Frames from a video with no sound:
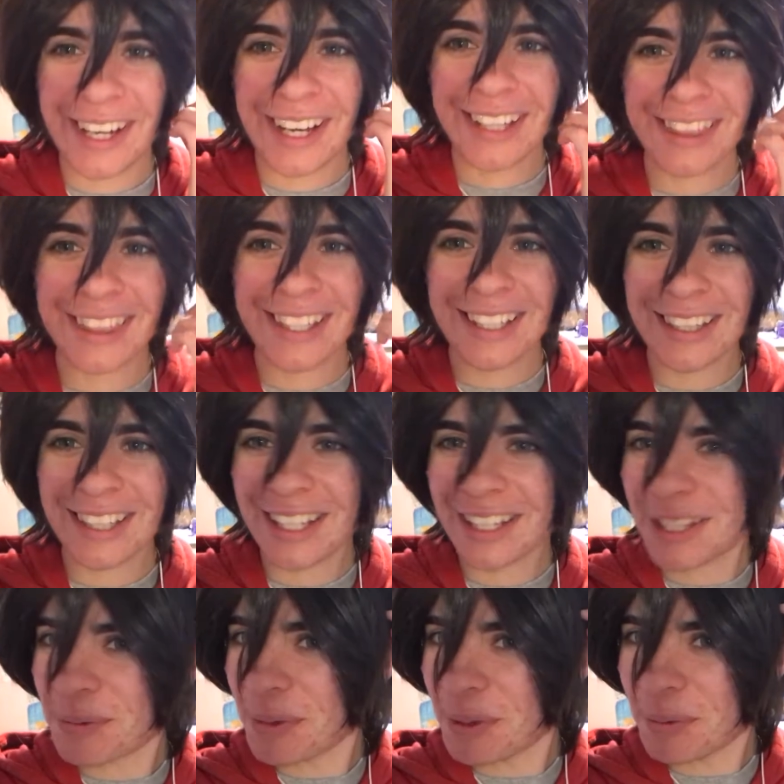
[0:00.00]
I think
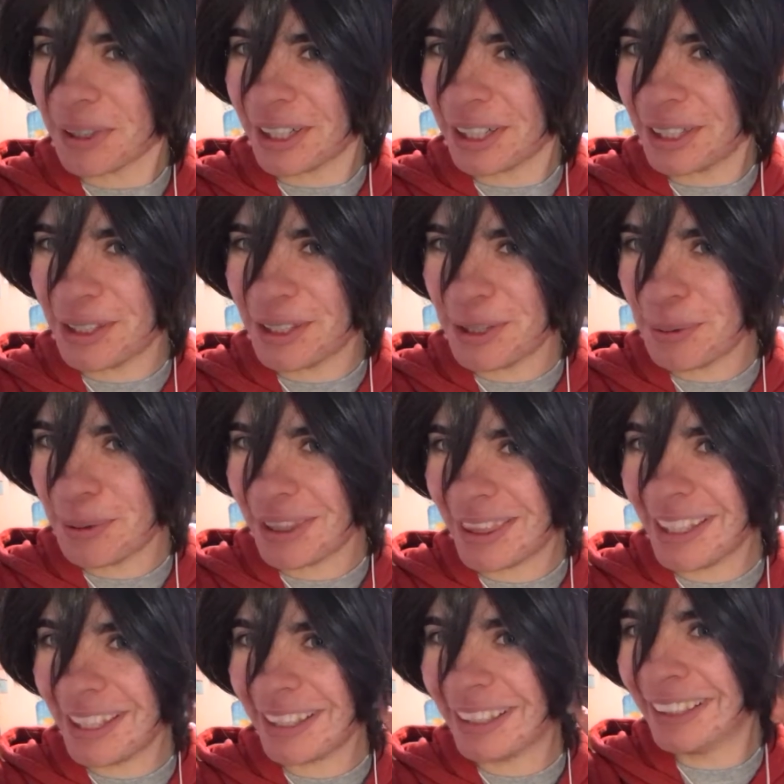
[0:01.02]
that's what we're gonna do with
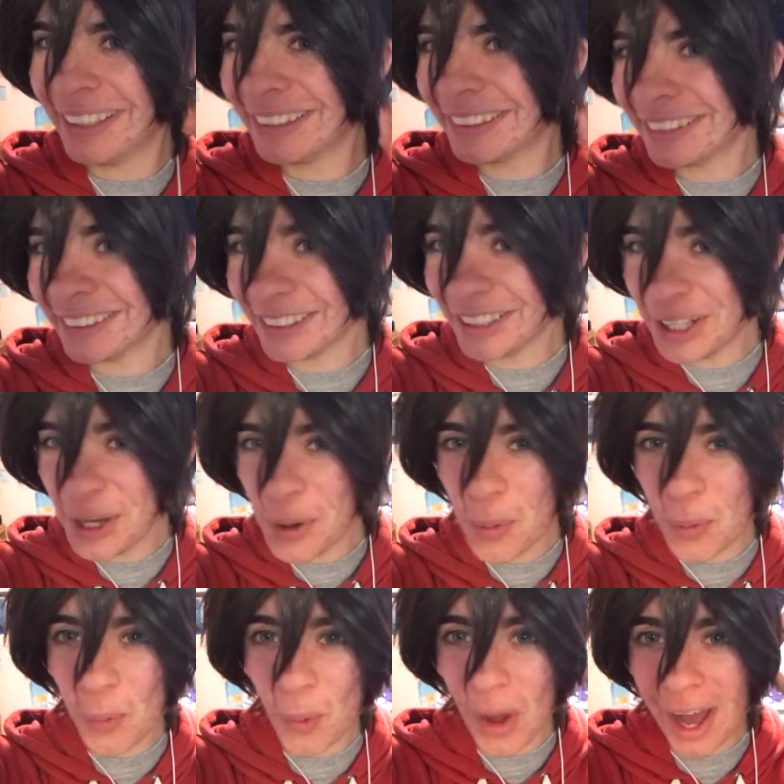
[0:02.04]
it.
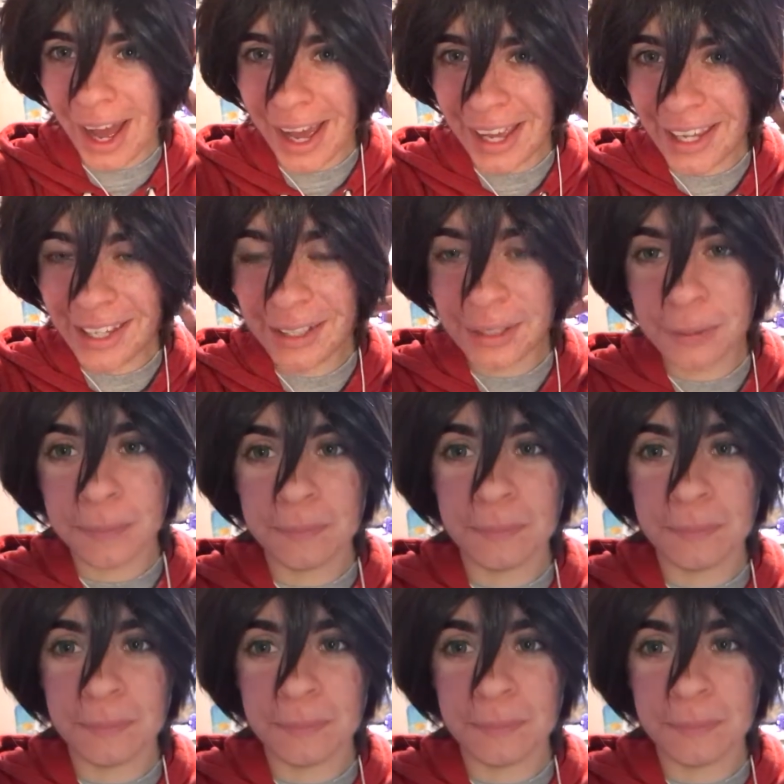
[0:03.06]
Why?